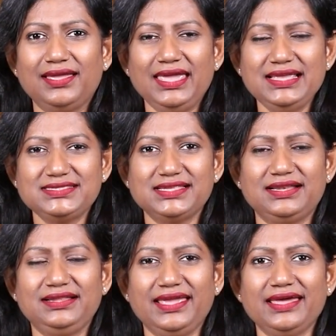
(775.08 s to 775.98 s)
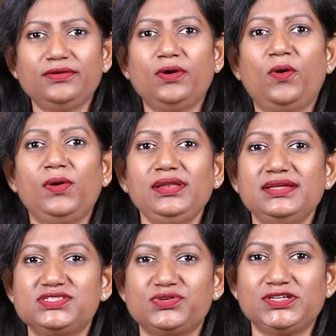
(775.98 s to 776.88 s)
he said, gather all
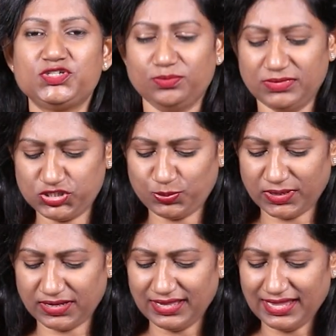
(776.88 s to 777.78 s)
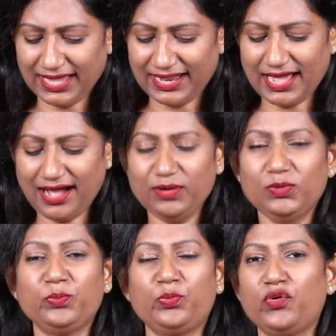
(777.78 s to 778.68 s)
Israel to Mizpah, and I
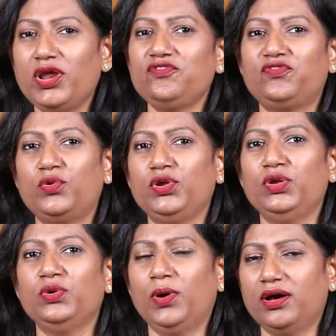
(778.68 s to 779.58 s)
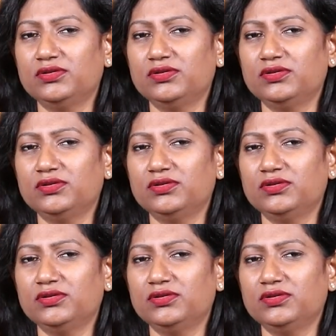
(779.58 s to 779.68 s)
will pray for you